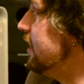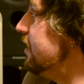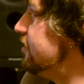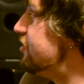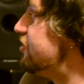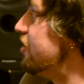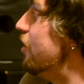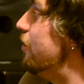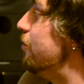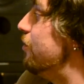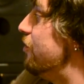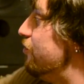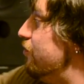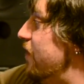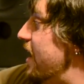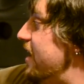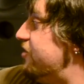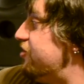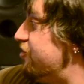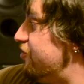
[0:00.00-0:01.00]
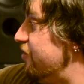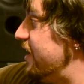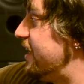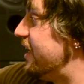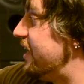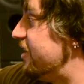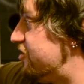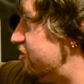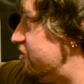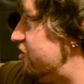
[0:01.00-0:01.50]
So red
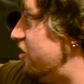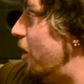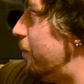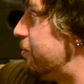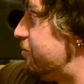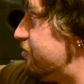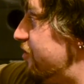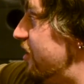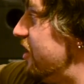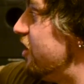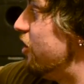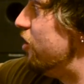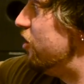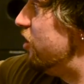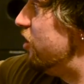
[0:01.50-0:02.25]
string is top string or